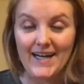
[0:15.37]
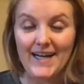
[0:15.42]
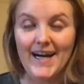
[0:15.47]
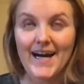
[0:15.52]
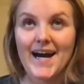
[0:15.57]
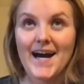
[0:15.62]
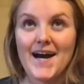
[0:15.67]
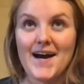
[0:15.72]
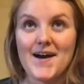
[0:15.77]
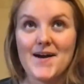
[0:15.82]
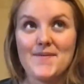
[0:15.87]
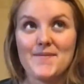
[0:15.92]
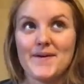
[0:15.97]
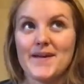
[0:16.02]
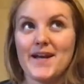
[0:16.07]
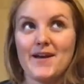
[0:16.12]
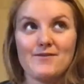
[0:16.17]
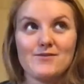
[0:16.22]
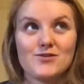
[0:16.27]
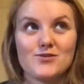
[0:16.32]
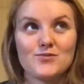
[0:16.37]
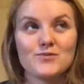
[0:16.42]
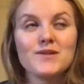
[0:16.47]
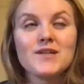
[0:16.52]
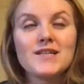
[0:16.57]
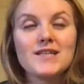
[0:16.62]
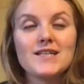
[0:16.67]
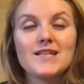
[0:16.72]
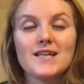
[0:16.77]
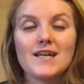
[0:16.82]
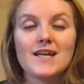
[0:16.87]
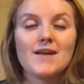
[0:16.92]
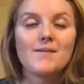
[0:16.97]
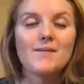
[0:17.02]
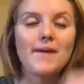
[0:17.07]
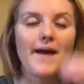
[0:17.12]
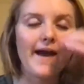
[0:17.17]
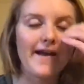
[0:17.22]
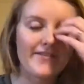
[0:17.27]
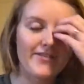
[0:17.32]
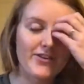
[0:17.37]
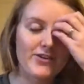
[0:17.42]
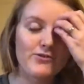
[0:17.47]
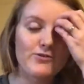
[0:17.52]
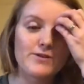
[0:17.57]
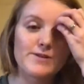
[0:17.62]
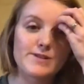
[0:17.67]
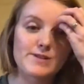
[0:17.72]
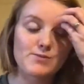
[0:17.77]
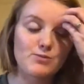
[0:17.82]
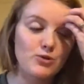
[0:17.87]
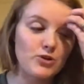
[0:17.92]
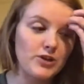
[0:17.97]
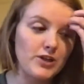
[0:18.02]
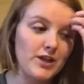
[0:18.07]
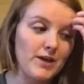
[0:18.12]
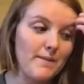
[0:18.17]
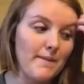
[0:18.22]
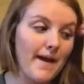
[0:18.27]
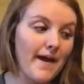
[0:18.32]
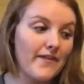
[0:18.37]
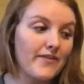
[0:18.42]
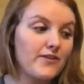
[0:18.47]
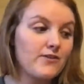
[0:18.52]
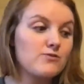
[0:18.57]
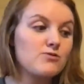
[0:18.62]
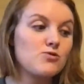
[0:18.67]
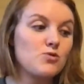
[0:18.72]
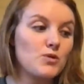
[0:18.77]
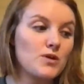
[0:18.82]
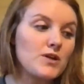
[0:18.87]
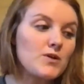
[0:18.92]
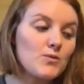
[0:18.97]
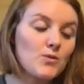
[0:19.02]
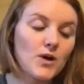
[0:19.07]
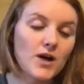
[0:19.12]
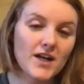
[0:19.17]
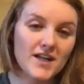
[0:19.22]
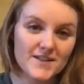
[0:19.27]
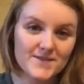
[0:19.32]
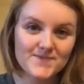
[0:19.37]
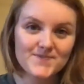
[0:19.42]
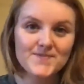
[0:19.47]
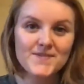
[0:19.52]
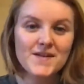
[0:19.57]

And I was reading in Matthew this morning, Matthew 21,